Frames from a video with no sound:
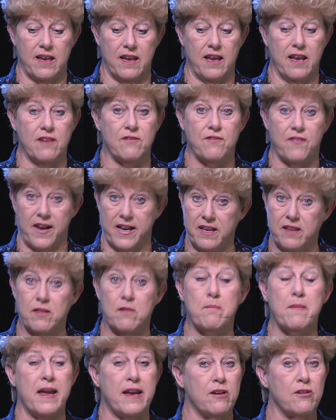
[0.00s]
inviting the
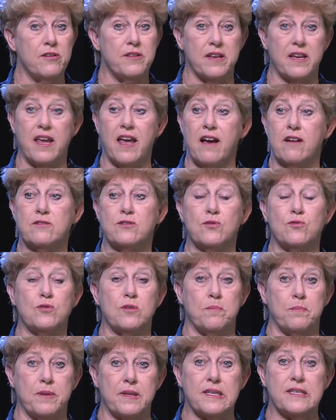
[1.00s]
mayor and the council to
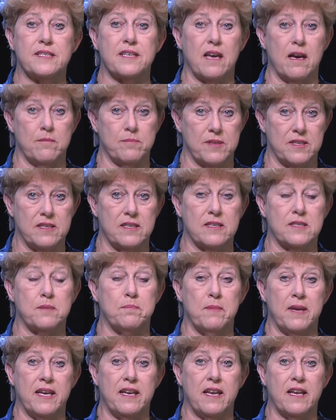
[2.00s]
please come to this
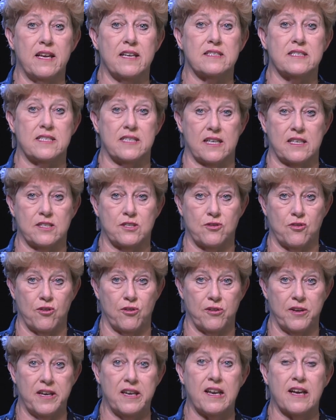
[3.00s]
meeting at
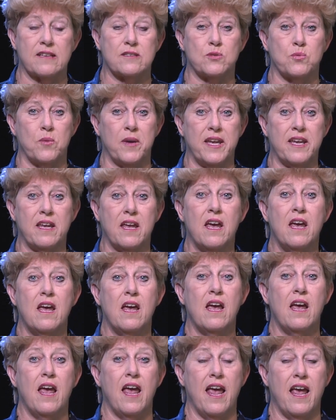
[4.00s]
6:30 next week.
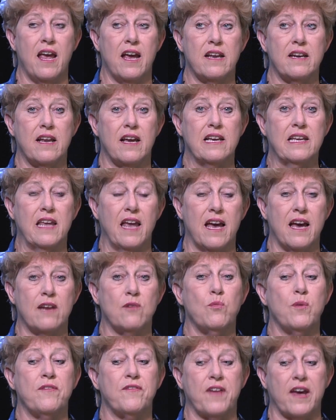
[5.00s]
And again,
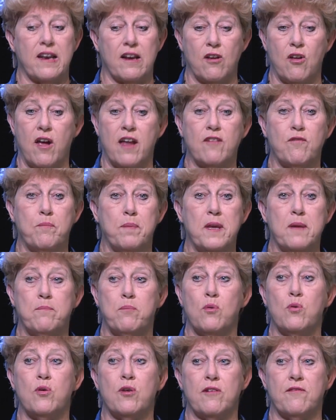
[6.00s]
we've got a lot of
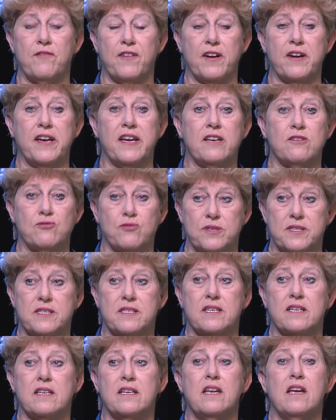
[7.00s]
people who are very
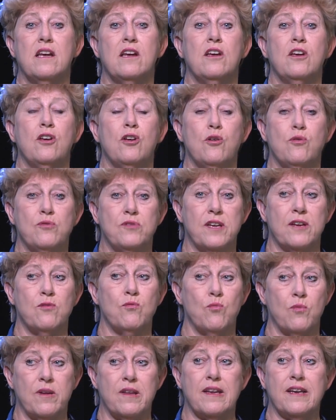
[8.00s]
interested who didn't
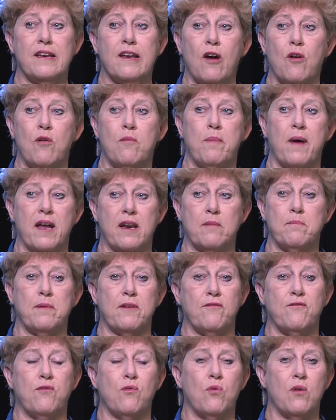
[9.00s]
really know about it
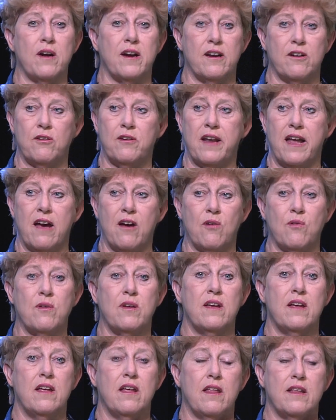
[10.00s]
before and are now
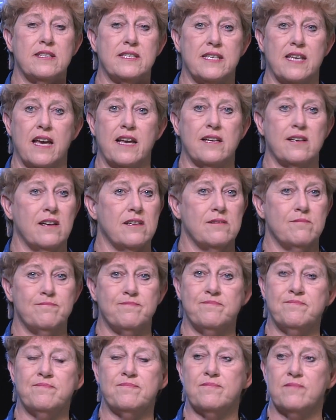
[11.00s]
saying,
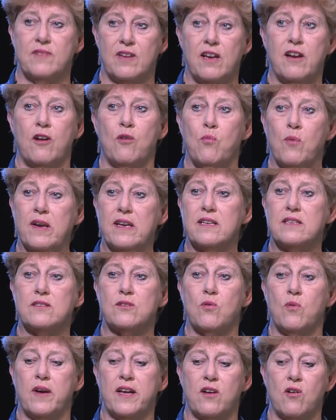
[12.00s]
what is
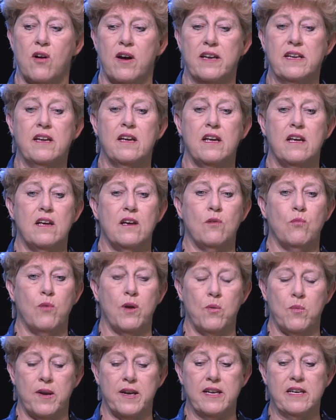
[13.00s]
going on? We
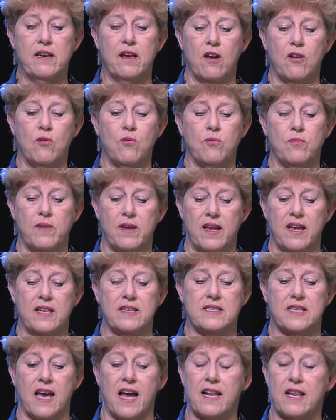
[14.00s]
want to know
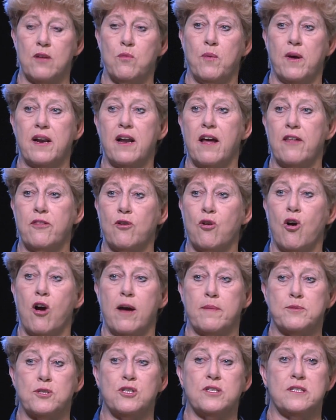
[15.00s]
exactly what other
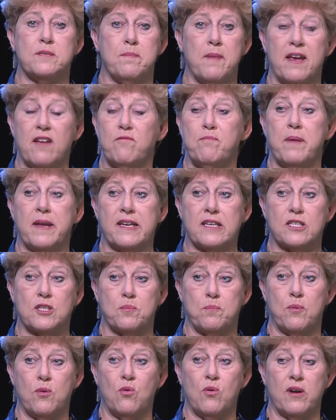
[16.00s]
options may have been
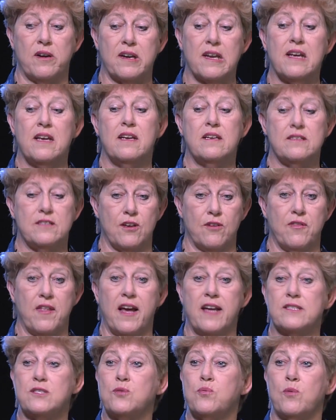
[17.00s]
explored. So
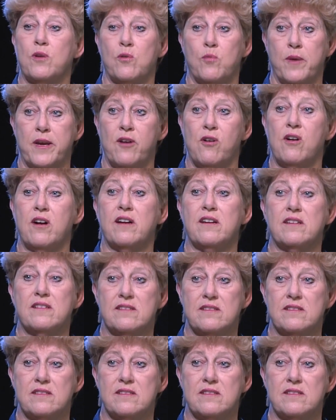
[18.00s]
that's where we are.